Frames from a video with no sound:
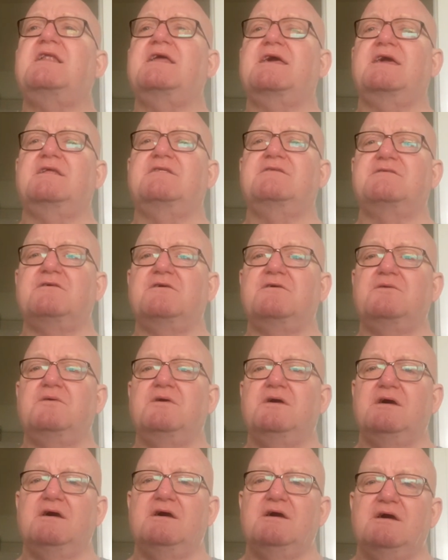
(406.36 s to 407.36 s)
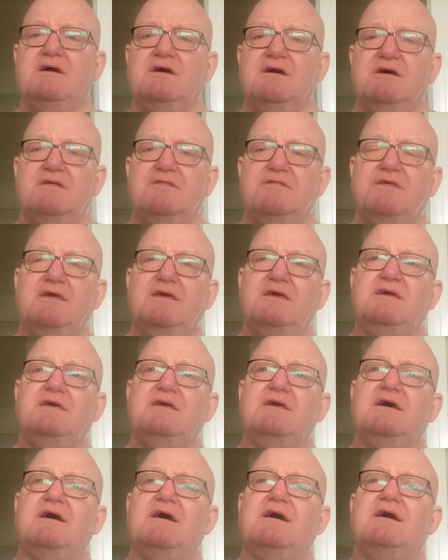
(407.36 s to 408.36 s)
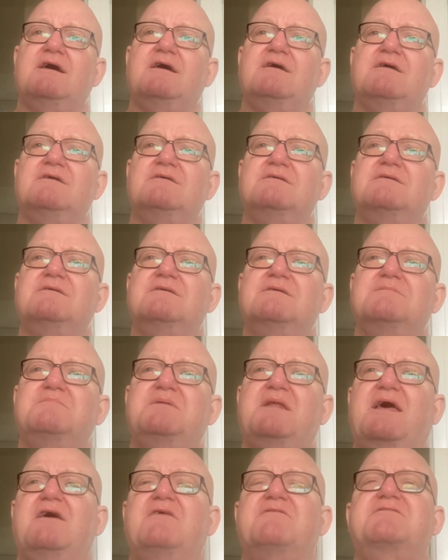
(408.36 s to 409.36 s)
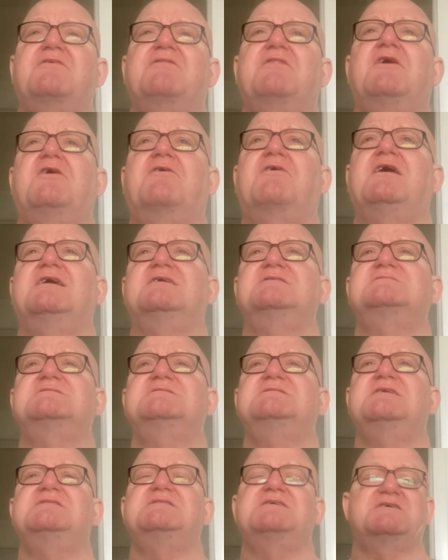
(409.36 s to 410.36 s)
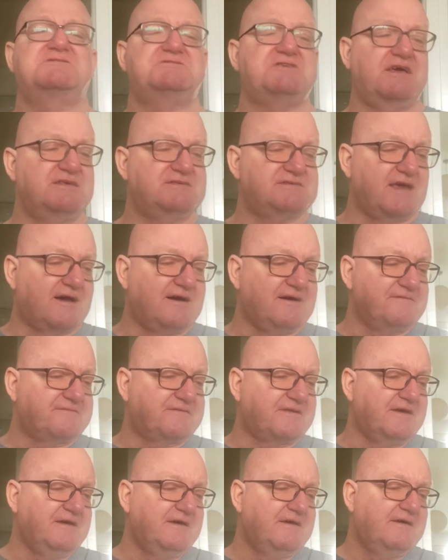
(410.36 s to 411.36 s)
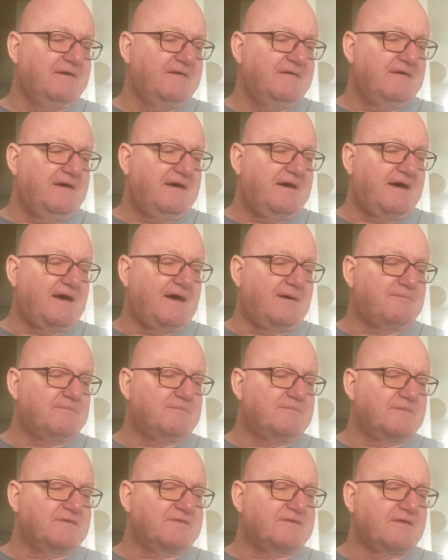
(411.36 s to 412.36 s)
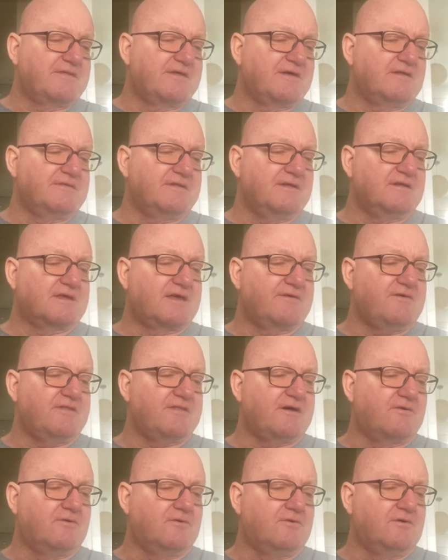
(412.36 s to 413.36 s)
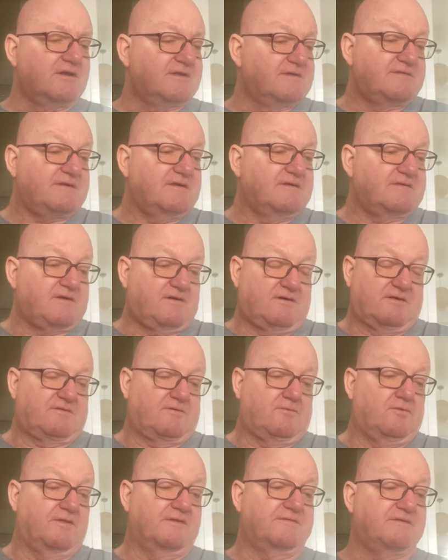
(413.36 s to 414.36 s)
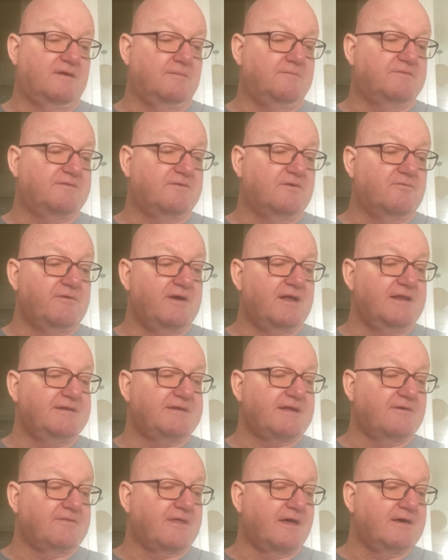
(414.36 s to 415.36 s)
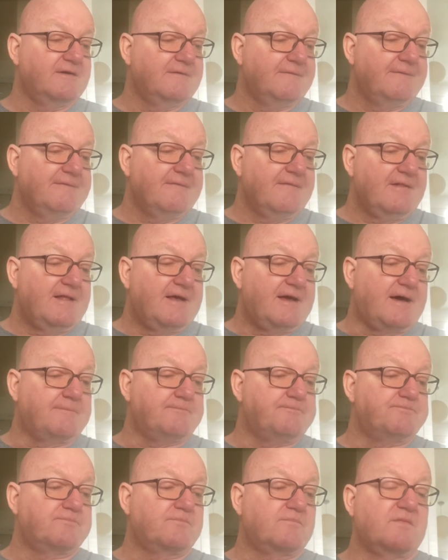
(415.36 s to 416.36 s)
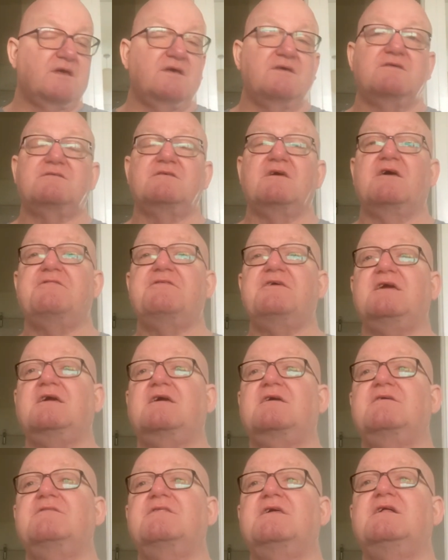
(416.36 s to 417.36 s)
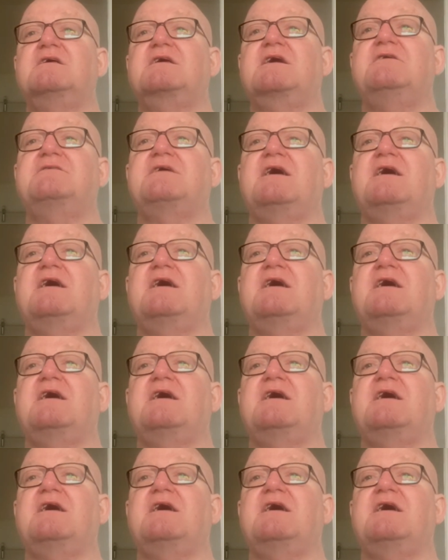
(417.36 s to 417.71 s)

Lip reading: clinging to the playoffs on the horizon. They're chasing after. So they'll give it their all, as all the teams do, really, don't they? So I think they'll go